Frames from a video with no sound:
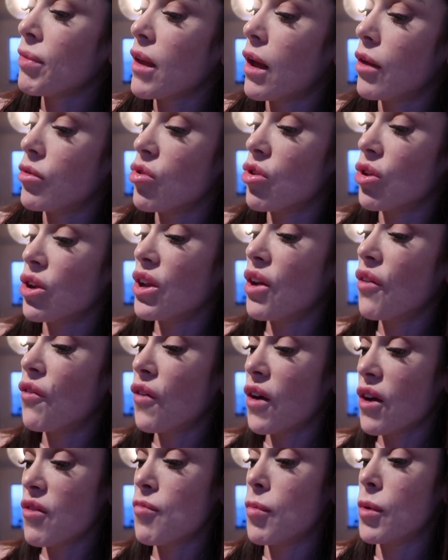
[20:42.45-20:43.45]
And there's only
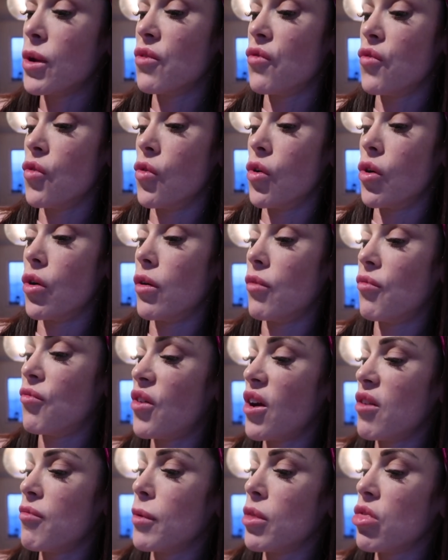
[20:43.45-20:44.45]

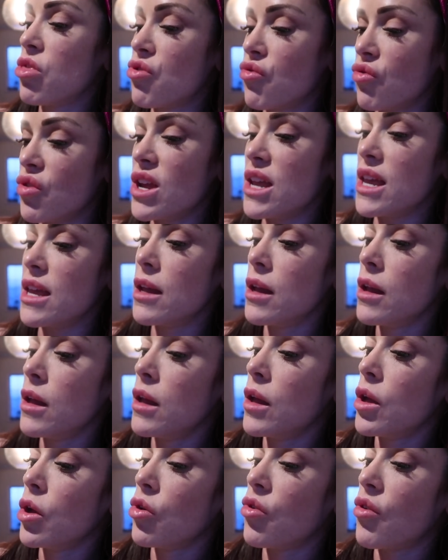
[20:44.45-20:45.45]
5.3
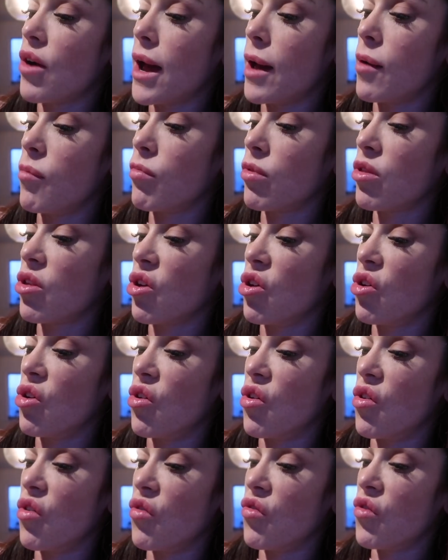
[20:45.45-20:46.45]
grams
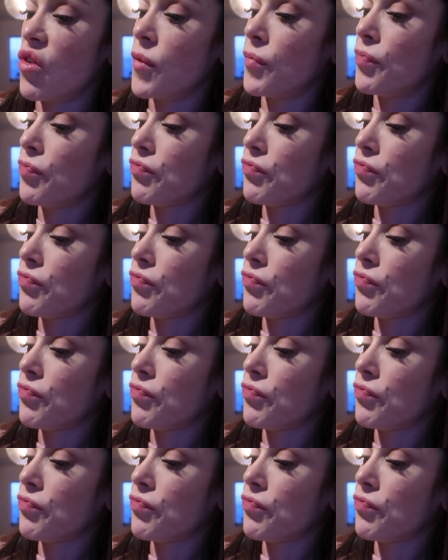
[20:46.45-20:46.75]
of